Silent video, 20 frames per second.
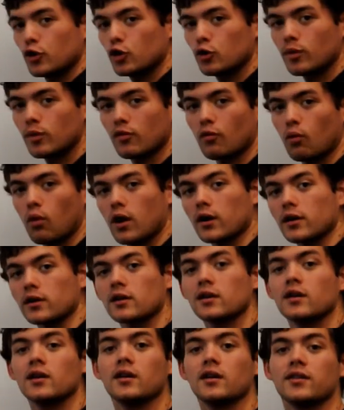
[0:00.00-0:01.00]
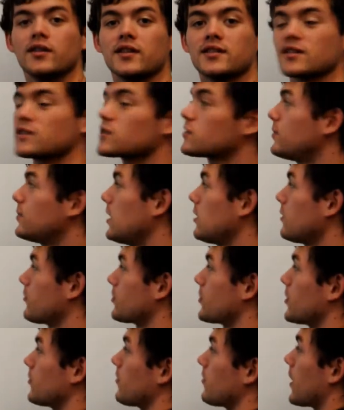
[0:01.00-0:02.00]
tube of water that's expelled
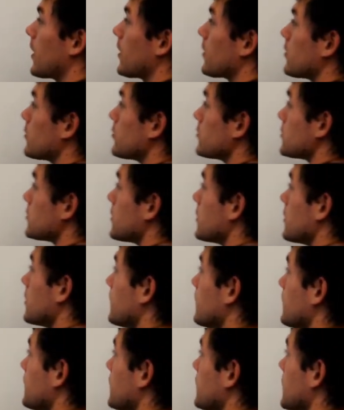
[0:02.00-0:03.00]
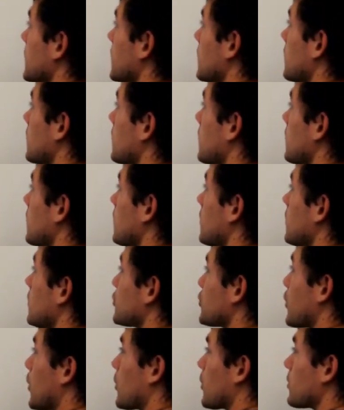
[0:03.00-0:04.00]
from the fire hose.
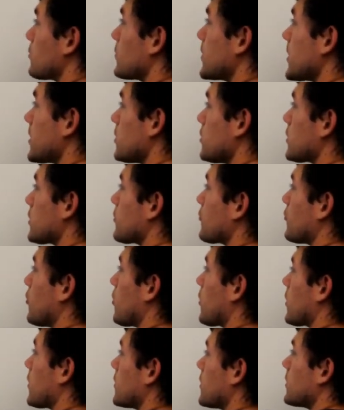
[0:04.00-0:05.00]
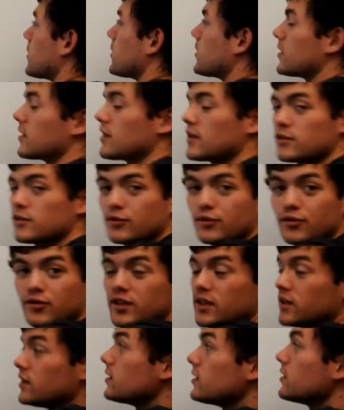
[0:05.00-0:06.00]
So what we're really looking for is
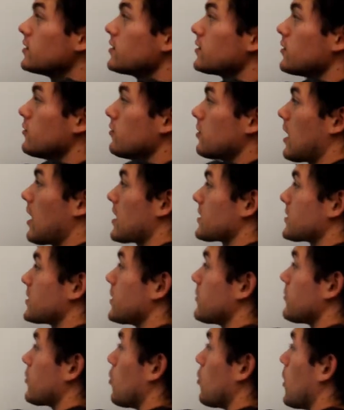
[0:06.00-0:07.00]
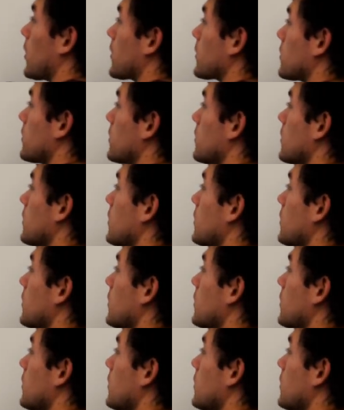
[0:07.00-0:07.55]
V, the velocity of the water.